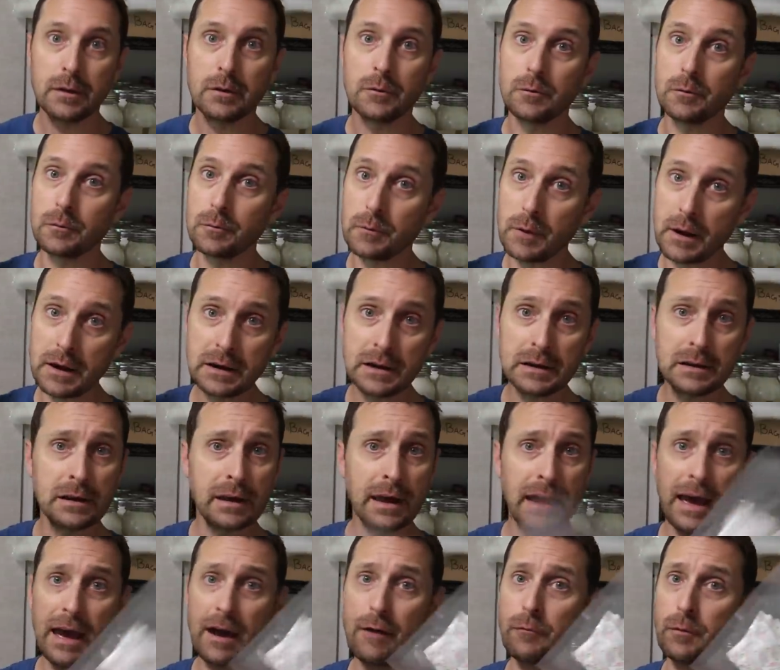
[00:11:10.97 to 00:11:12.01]
ready to
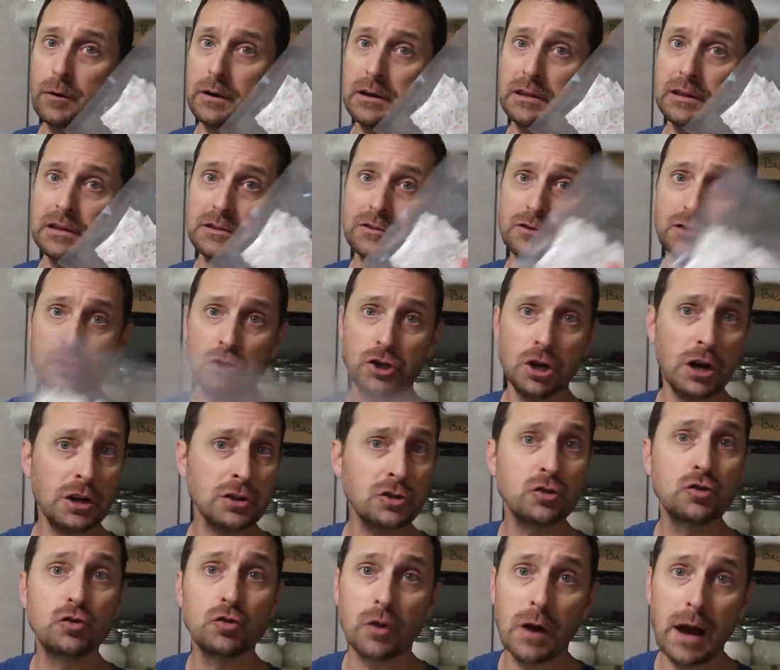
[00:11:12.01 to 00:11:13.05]
have one of these
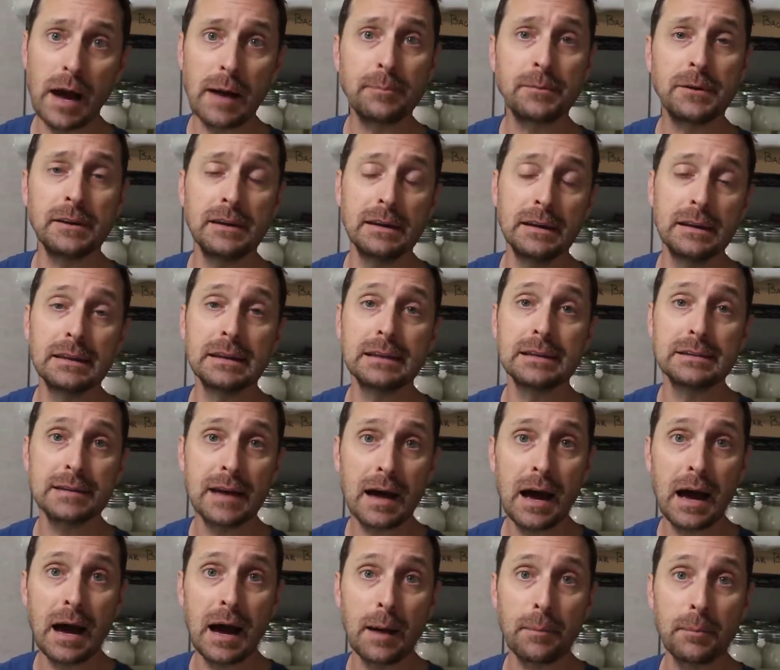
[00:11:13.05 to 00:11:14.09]
just dropped in the
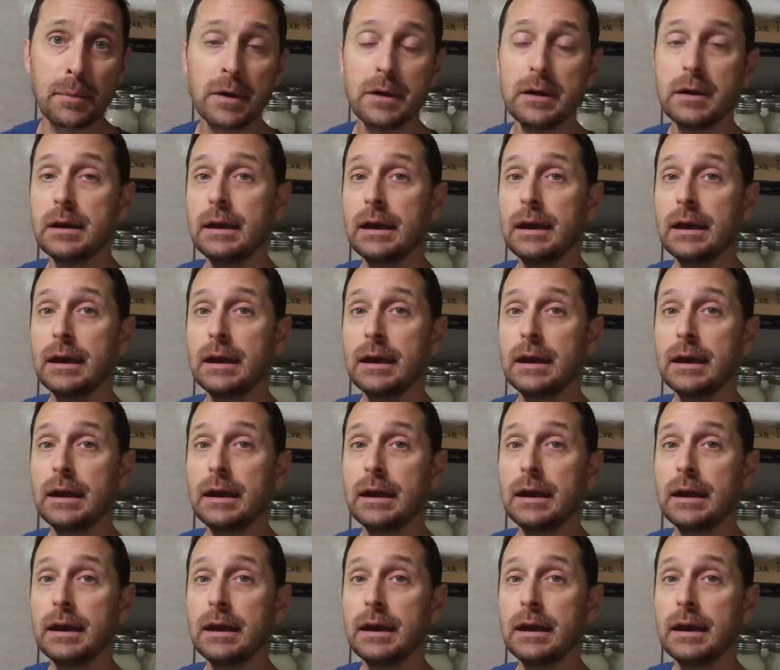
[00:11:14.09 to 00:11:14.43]
top